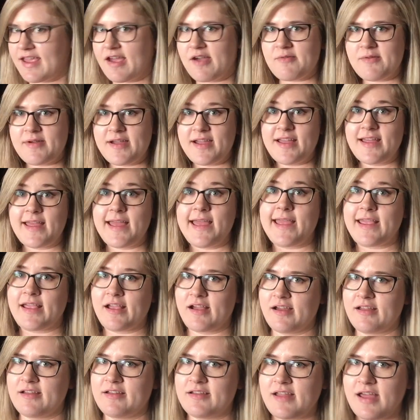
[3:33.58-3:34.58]
I count right? Hang
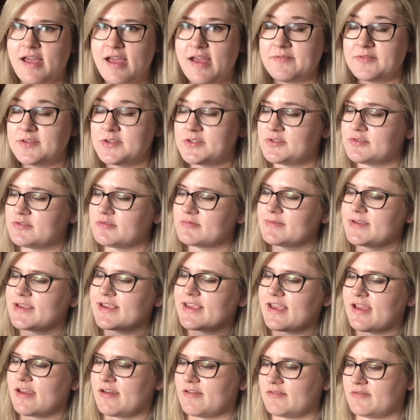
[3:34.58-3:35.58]
on. I have to do a
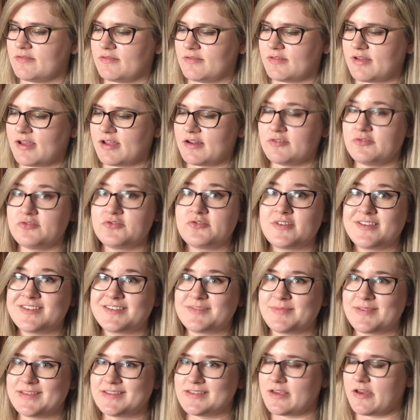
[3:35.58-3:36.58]
recount. I don't trust
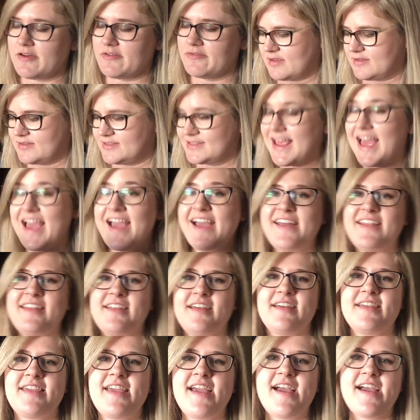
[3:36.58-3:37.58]
myself.
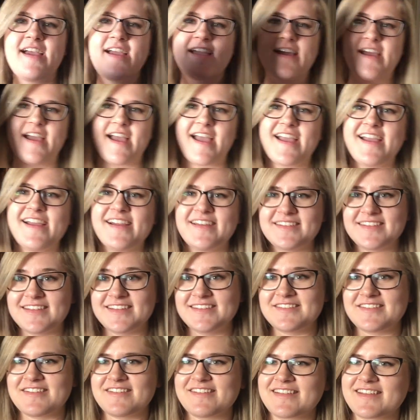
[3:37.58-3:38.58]
10! Yay! And I
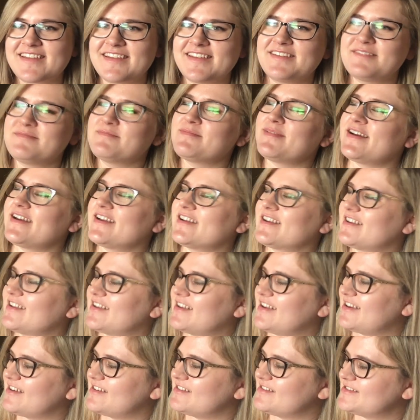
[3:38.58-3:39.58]
Darken by
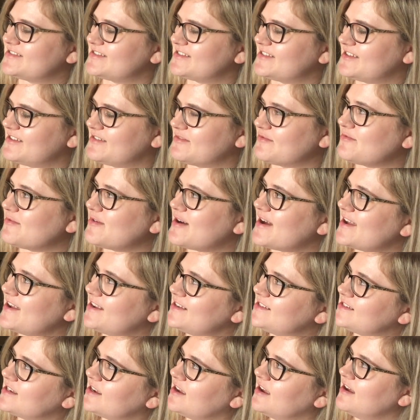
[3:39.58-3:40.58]
Kirsten
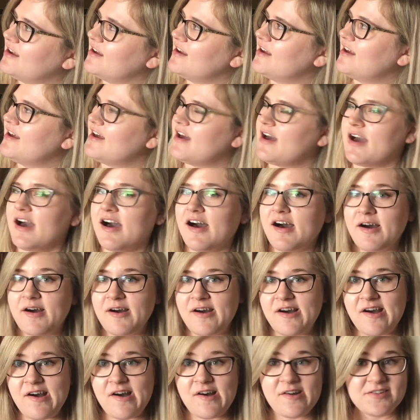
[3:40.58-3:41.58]
White.
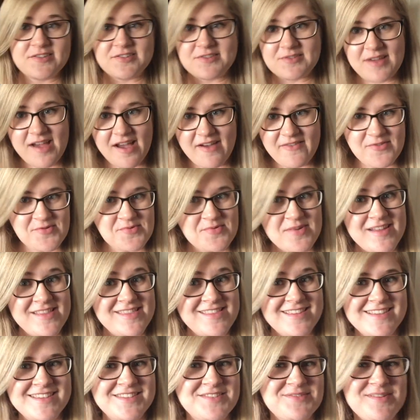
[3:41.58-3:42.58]
Also haven't read
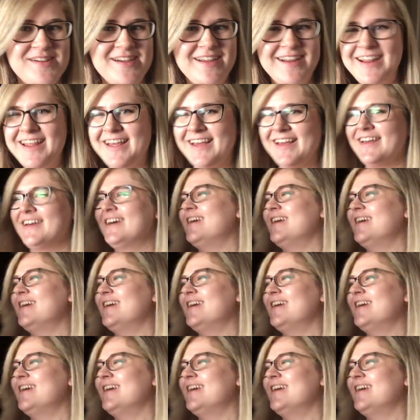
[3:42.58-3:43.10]
this one.